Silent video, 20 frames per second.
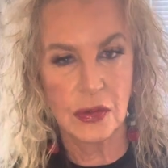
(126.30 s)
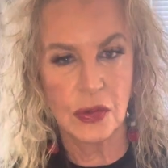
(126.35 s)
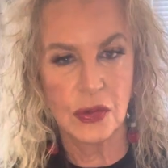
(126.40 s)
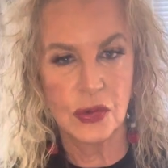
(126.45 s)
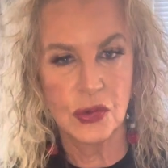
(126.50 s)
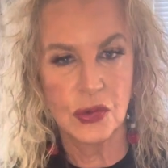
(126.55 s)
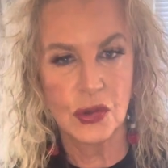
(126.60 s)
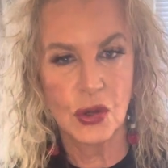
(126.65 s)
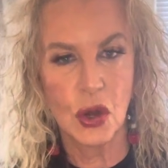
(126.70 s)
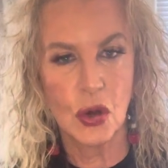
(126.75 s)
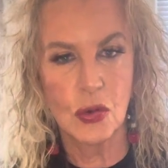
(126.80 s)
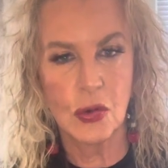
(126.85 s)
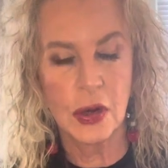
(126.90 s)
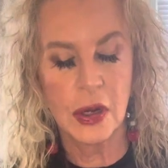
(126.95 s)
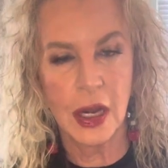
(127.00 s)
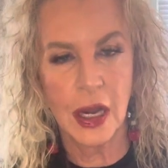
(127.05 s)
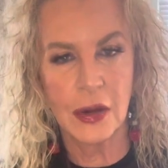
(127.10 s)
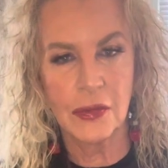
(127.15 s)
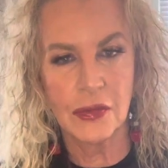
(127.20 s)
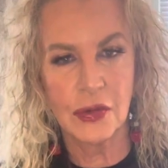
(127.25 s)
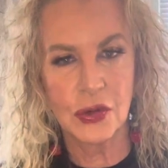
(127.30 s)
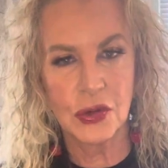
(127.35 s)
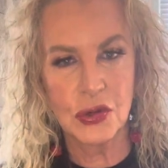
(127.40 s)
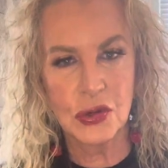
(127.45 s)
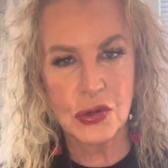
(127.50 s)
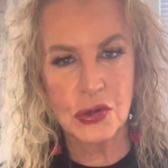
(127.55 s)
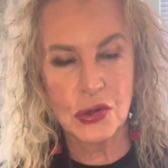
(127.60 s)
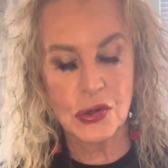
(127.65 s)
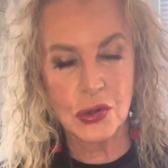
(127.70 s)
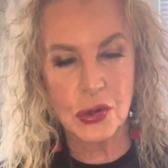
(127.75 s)
no one ever
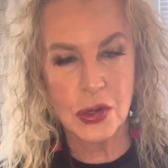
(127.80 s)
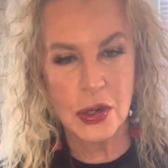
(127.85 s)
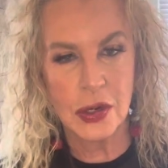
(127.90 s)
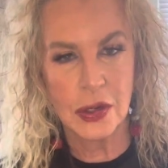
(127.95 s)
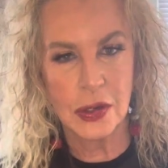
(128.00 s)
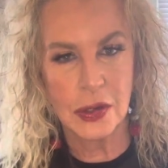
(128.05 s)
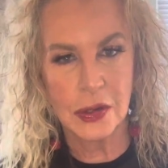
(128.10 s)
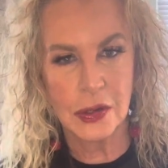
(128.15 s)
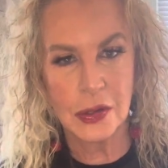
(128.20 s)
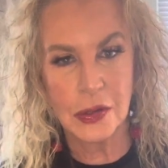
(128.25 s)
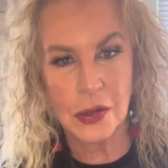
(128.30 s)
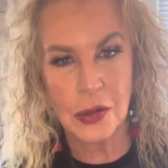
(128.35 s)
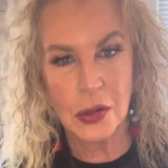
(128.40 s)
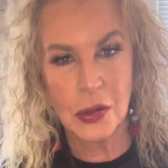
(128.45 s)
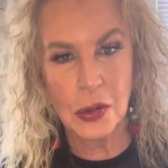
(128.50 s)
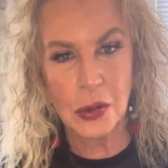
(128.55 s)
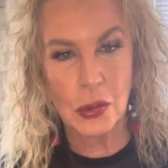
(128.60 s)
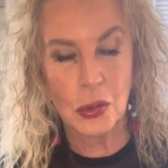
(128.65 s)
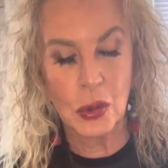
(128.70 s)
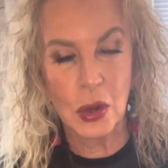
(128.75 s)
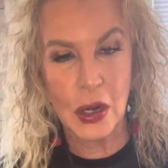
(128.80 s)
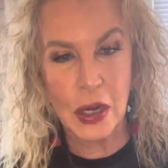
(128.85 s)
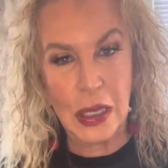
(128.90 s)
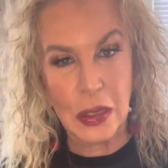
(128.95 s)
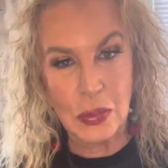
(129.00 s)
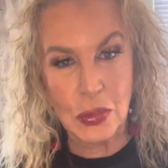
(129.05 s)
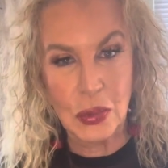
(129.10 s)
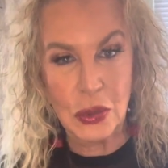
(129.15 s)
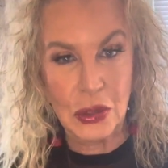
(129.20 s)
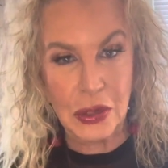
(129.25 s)
knew what he
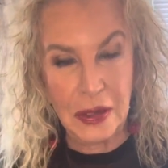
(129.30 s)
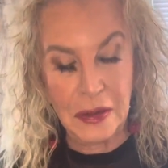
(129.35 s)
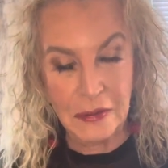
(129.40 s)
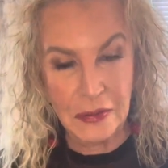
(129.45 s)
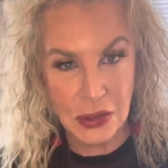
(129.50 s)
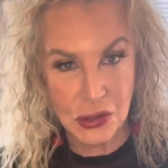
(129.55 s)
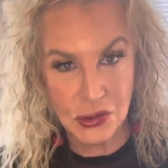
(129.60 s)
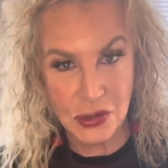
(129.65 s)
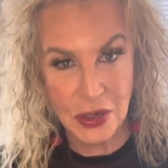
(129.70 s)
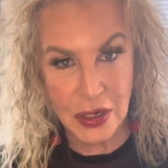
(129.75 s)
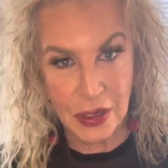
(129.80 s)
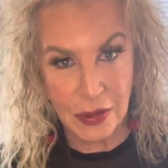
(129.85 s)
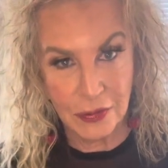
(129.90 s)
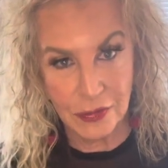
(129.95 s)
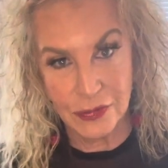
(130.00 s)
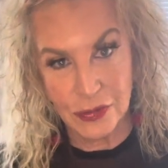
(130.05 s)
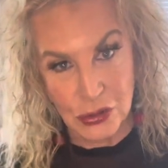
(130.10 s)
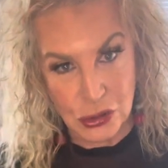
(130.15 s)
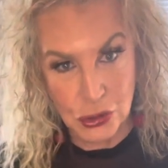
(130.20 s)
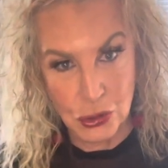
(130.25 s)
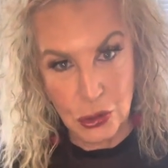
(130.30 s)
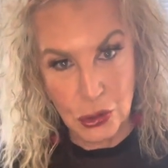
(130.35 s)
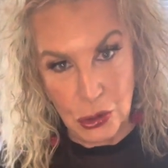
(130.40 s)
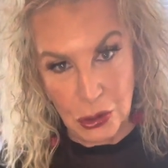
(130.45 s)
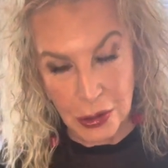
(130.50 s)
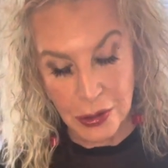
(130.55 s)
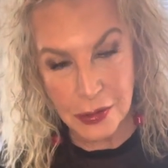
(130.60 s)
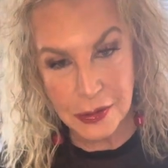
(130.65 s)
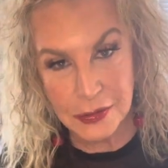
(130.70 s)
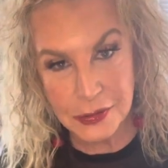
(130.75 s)
put in the drink for sure.